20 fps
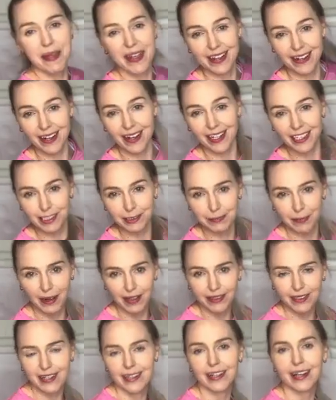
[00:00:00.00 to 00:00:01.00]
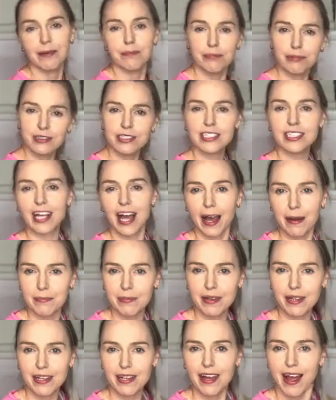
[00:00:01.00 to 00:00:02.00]
pink ice bath and I'm pretty
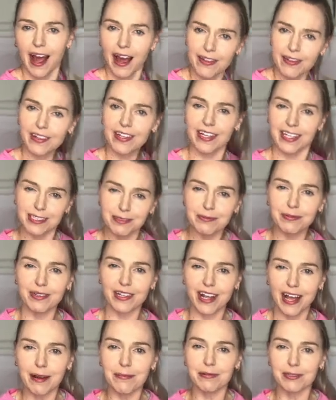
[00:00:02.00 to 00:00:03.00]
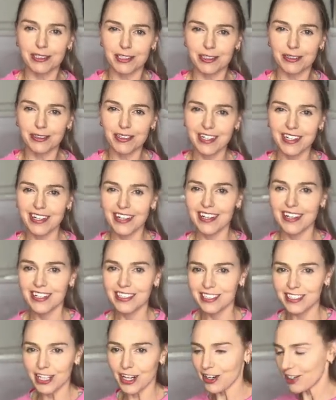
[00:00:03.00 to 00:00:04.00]
happy. I think he's pretty happy too.
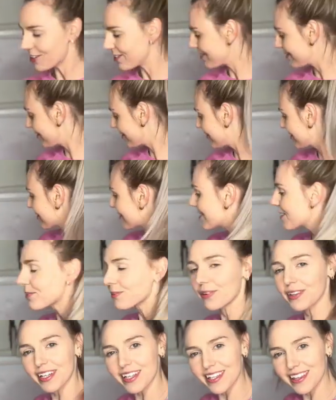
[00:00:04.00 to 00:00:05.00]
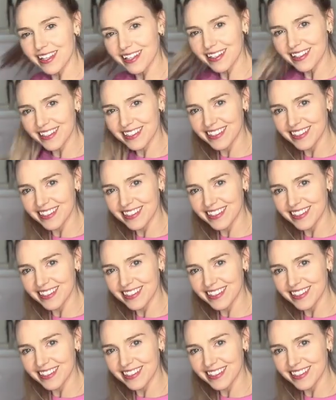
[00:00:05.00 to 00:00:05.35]
So what do you think?